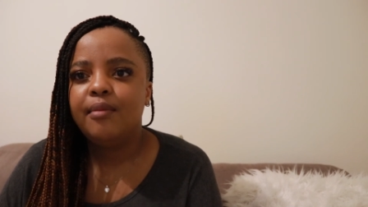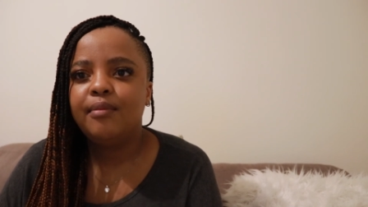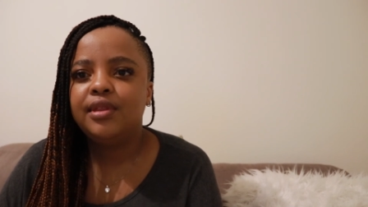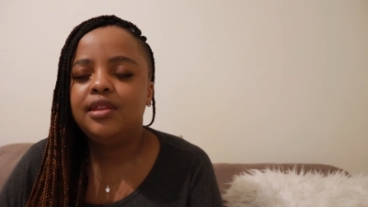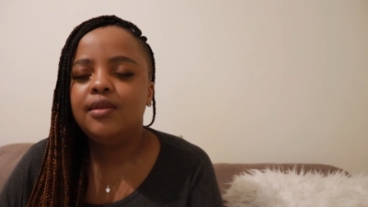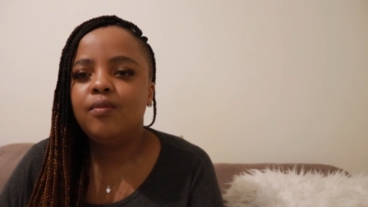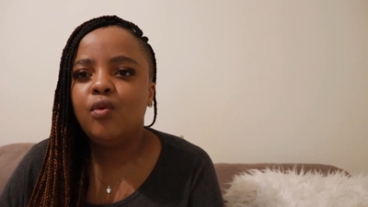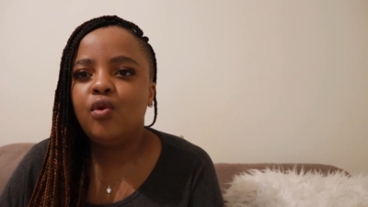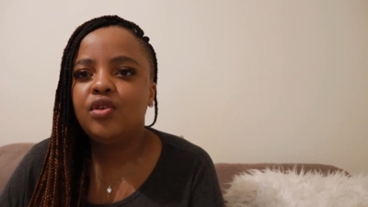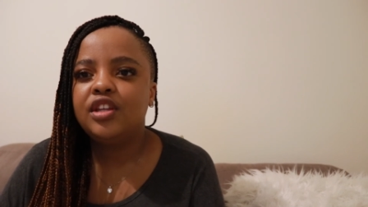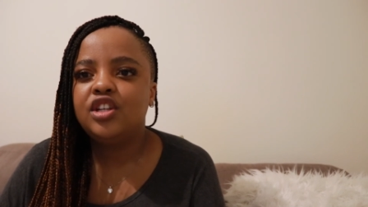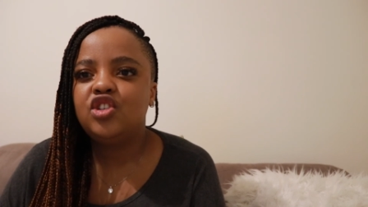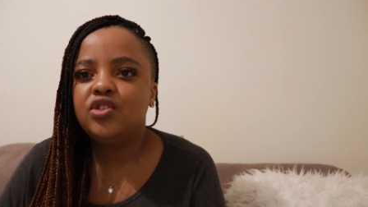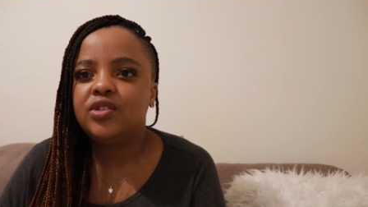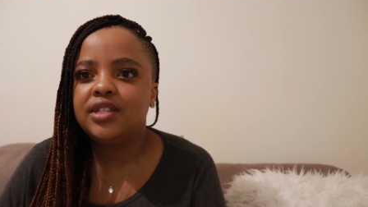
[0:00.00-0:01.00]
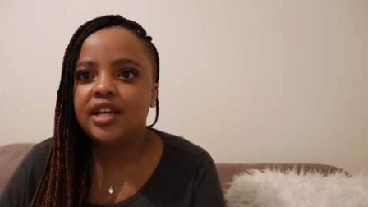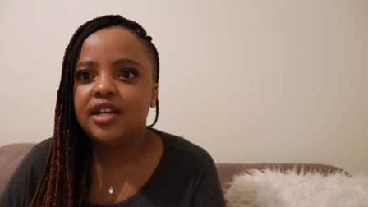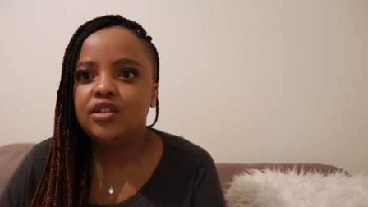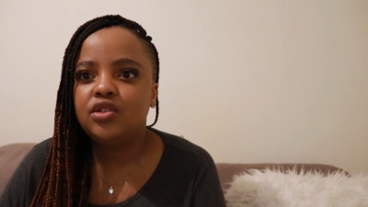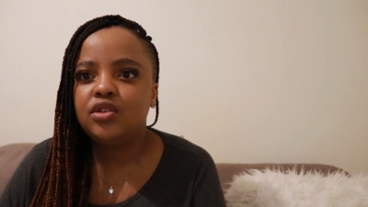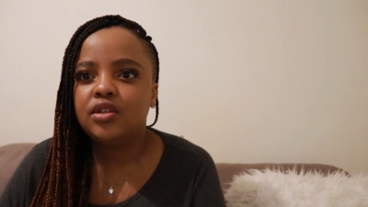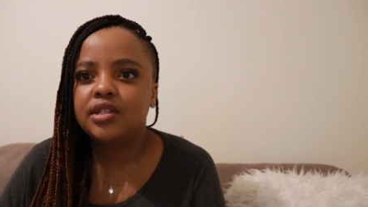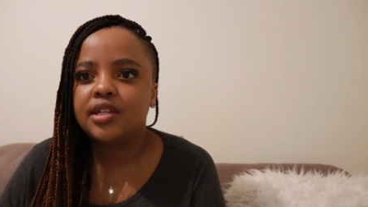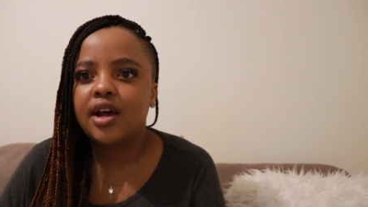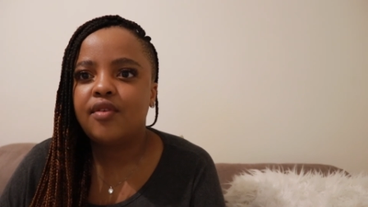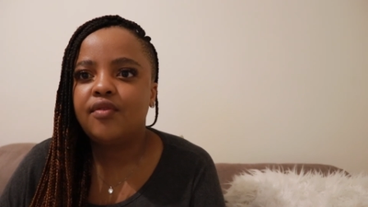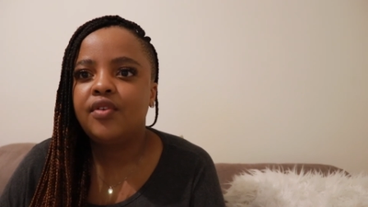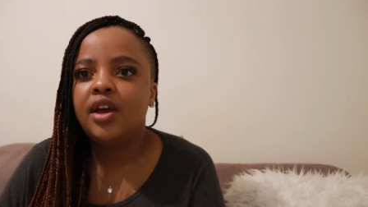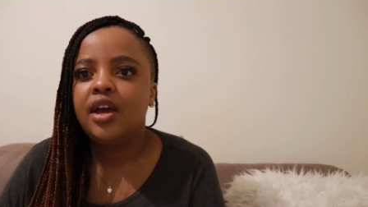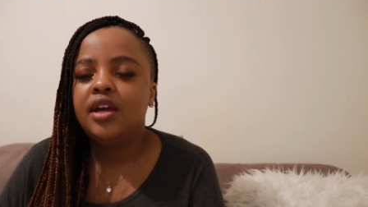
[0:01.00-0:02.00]
But the more that you say it to yourself,
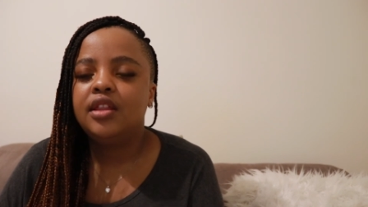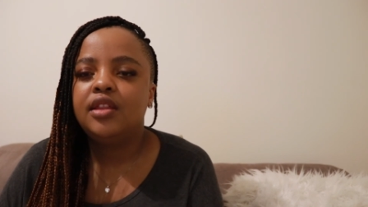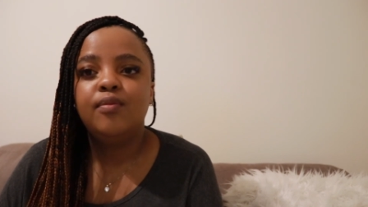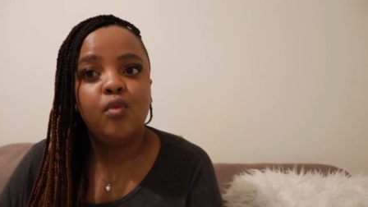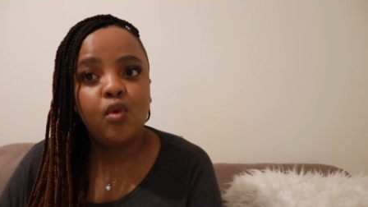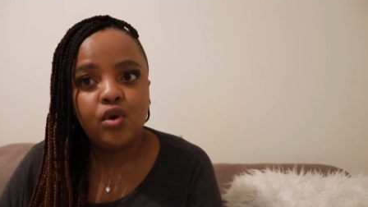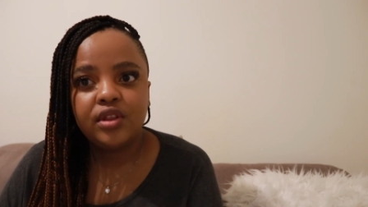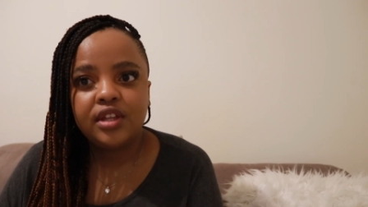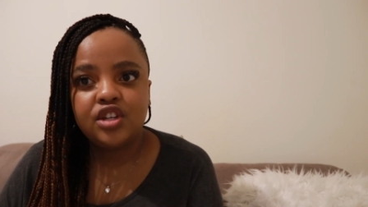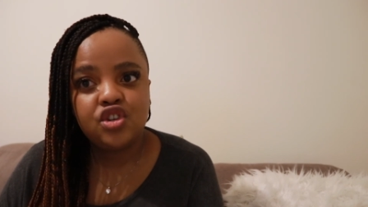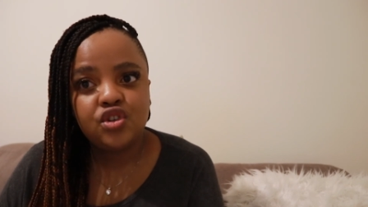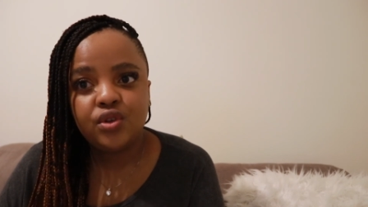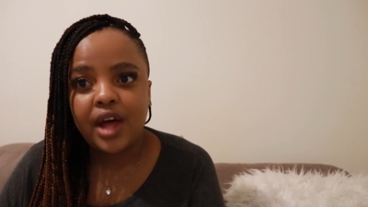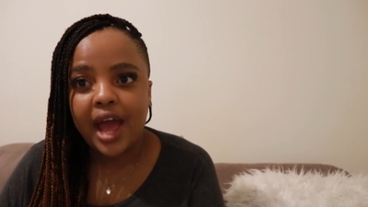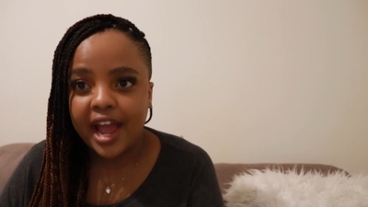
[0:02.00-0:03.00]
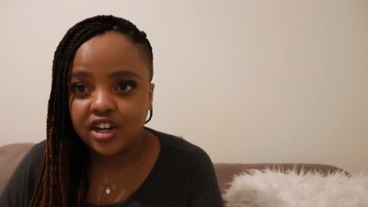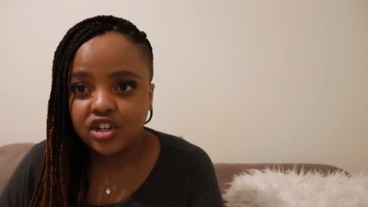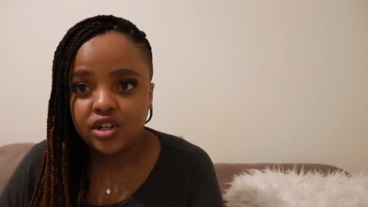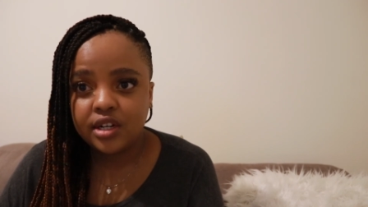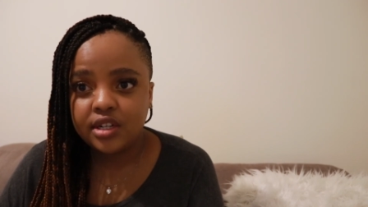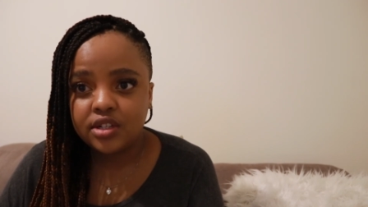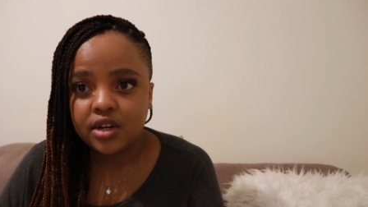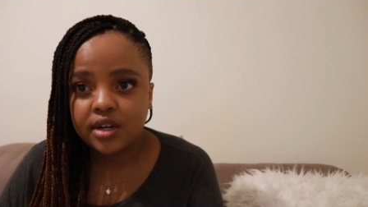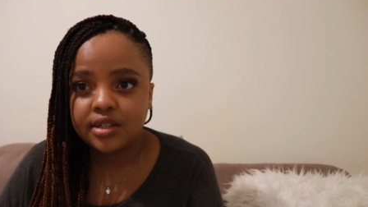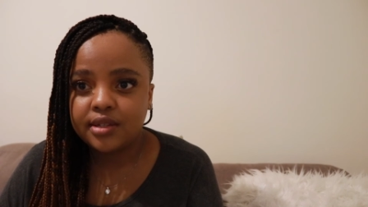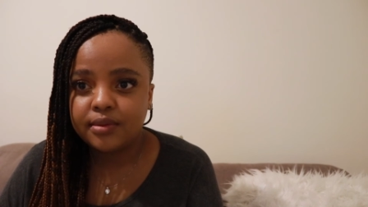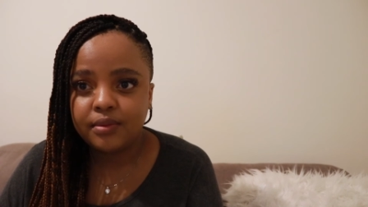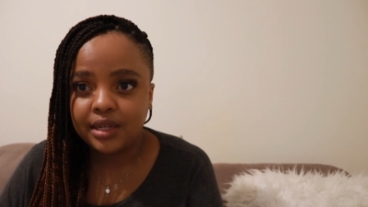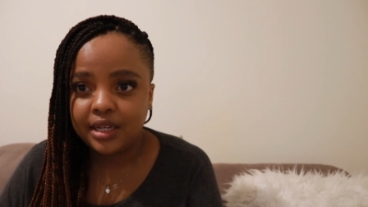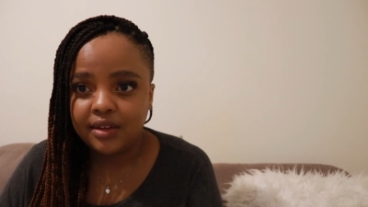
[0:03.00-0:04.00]
the more that you'll actually start to
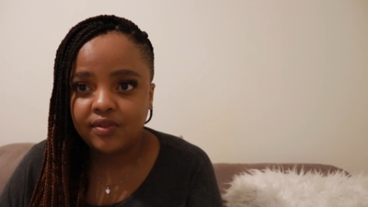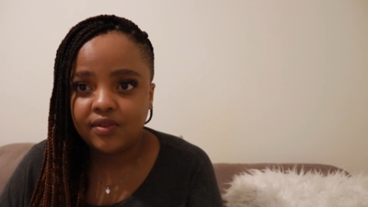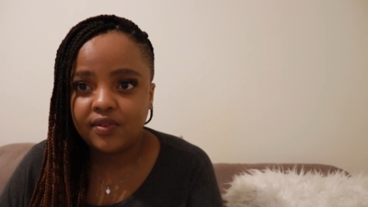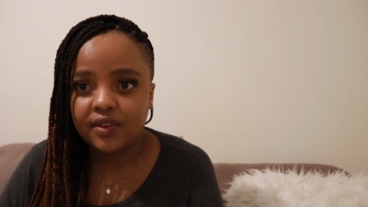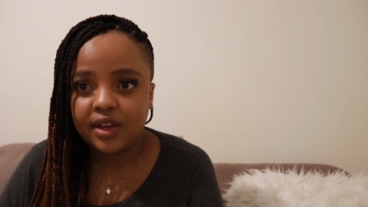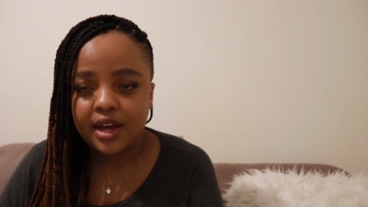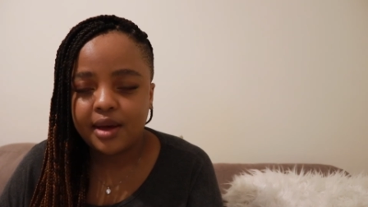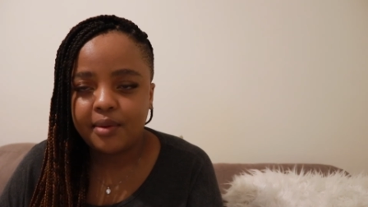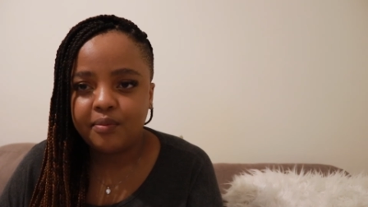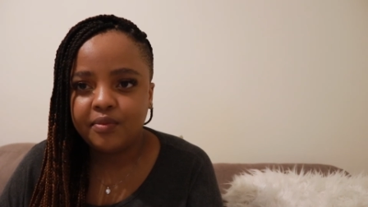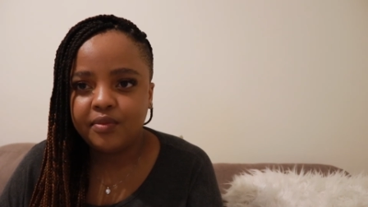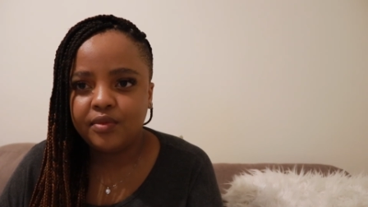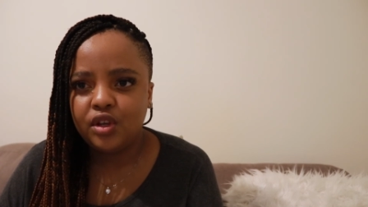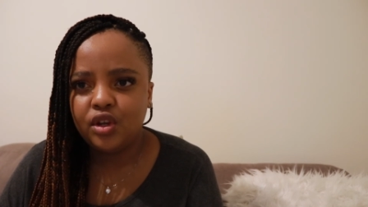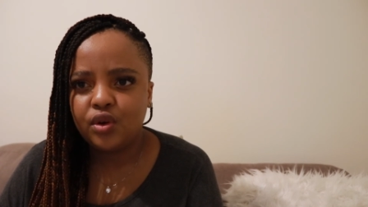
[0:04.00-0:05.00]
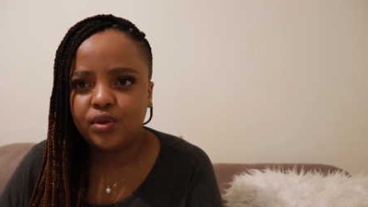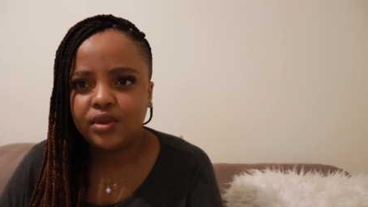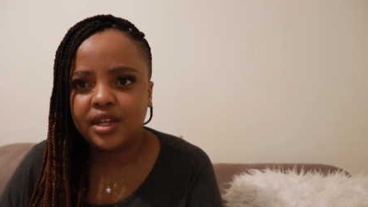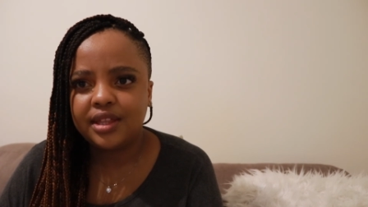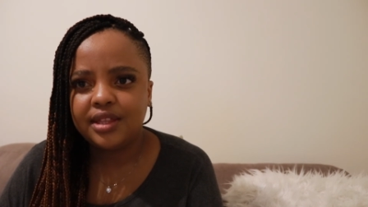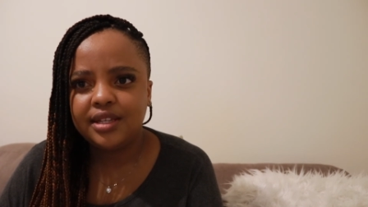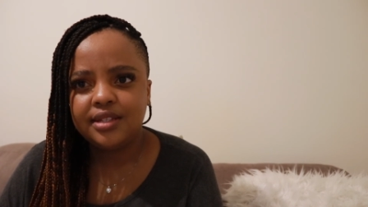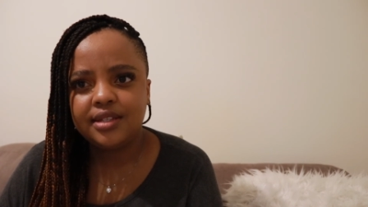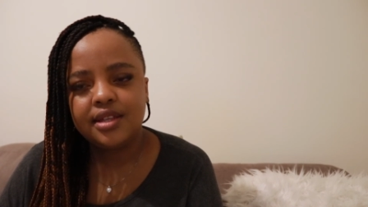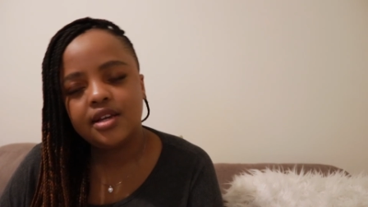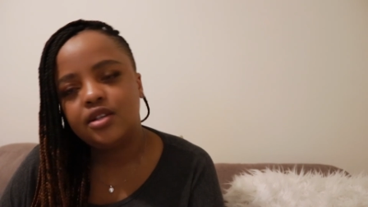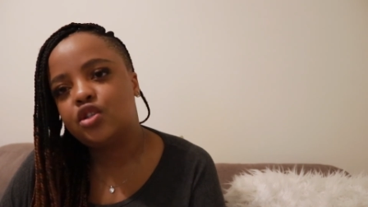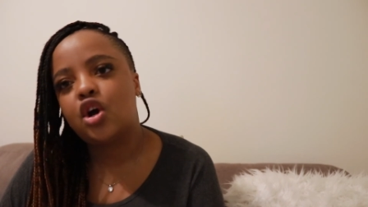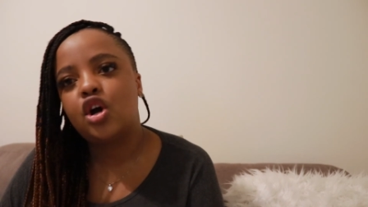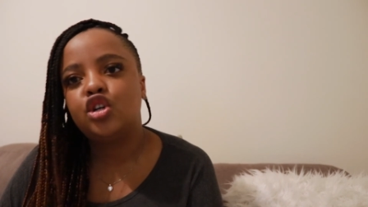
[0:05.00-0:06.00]
believe, um, you know, that these
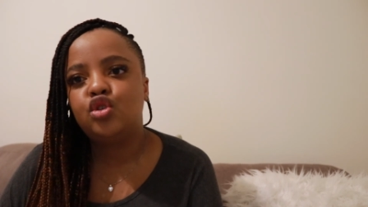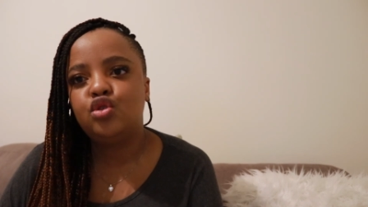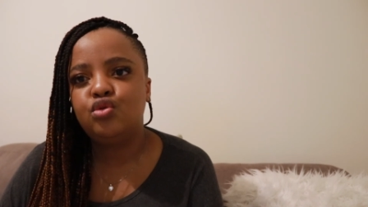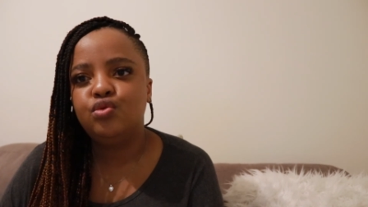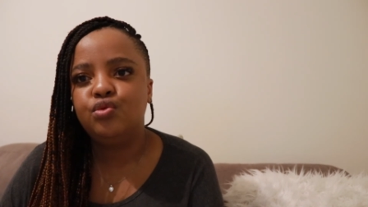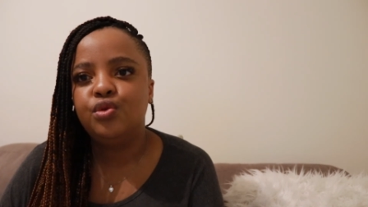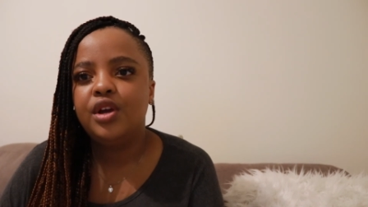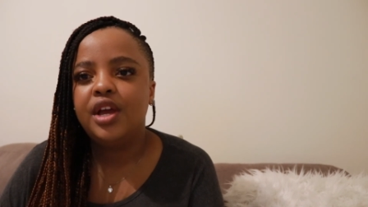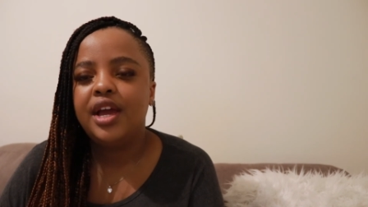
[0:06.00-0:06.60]
things are true.